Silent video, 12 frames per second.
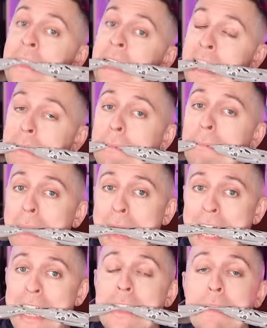That's
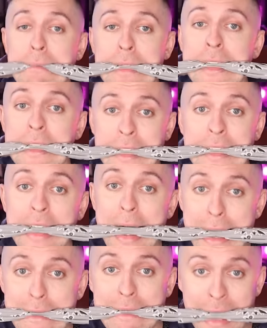why it's really good to
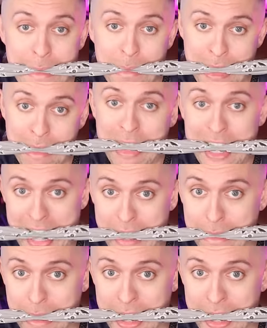have non-verbal safe